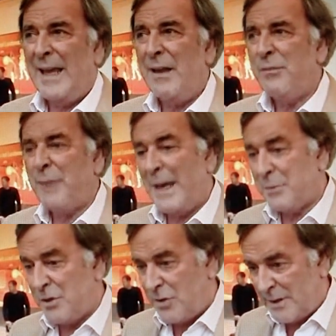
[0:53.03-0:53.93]
If
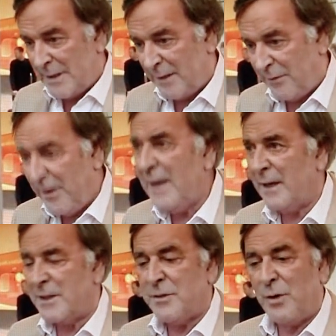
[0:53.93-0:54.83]
perhaps you just had the
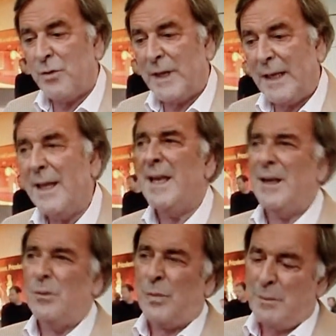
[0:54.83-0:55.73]
finalists voting,
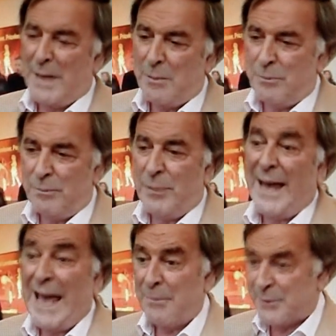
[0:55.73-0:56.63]
we may
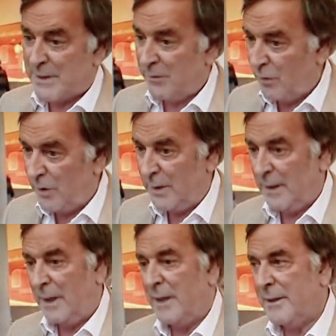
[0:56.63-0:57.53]
perhaps avoid
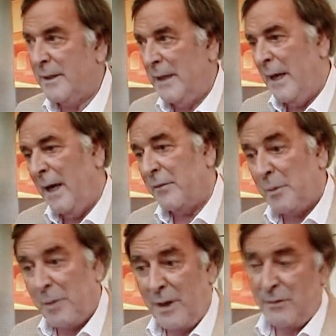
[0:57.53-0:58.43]
a lot of
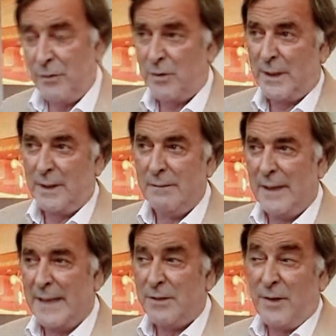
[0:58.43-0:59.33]
the bloc voting.
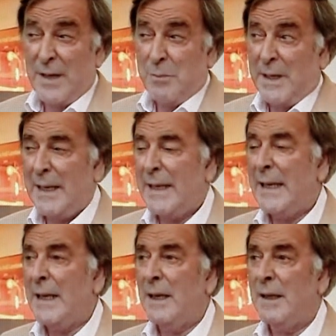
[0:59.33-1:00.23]
At the very
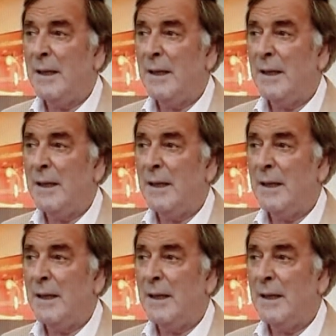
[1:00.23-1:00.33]
beginning